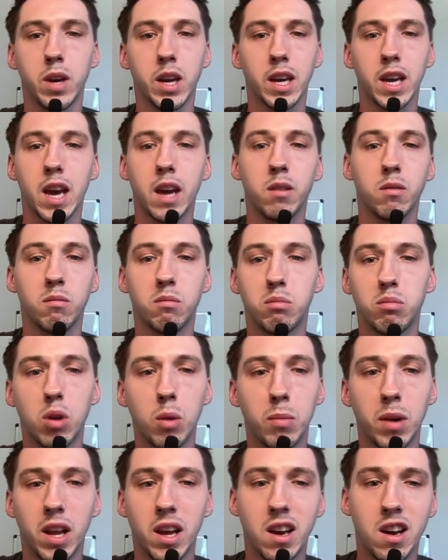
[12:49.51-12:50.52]
Again,
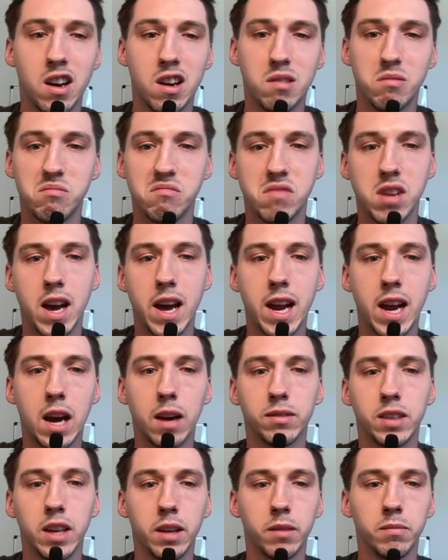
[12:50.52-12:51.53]
probably a 8 out
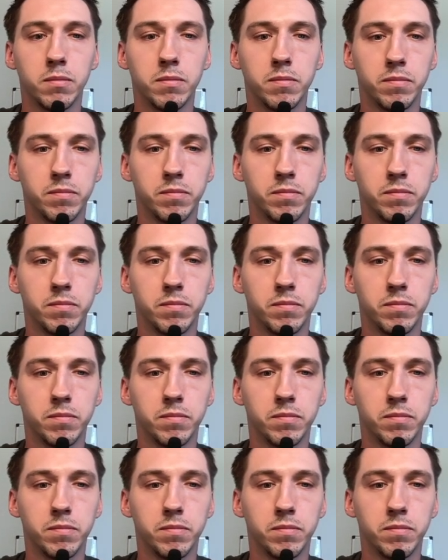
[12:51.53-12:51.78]
of 10.